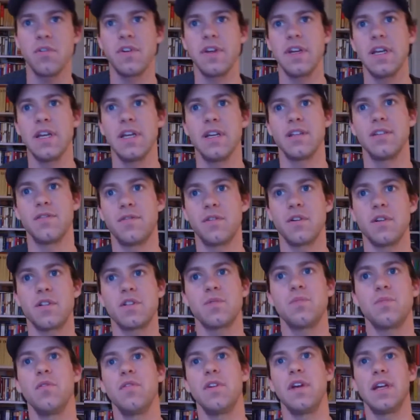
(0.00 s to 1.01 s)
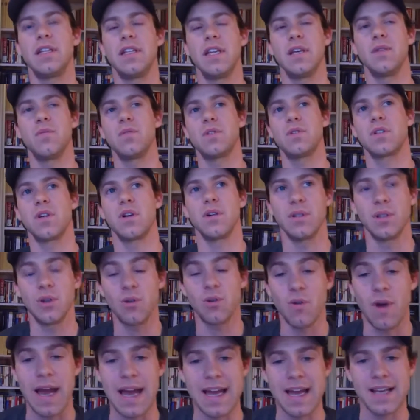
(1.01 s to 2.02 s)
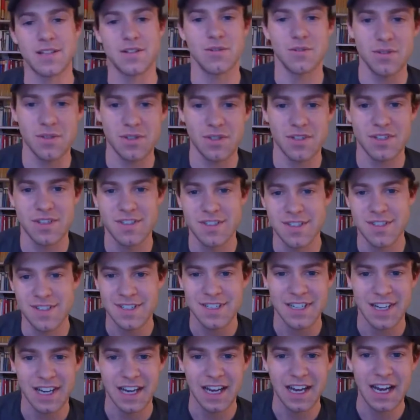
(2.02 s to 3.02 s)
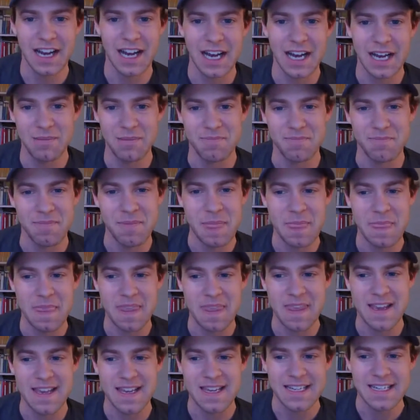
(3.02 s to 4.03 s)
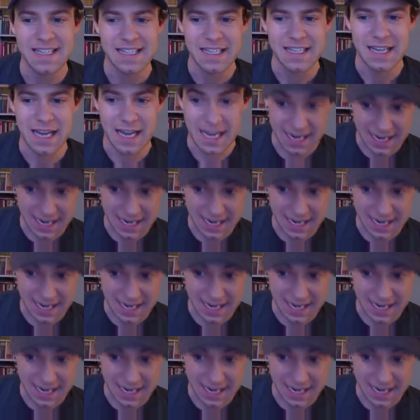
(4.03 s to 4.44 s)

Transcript: The first movie I did was called Little Rascals. I had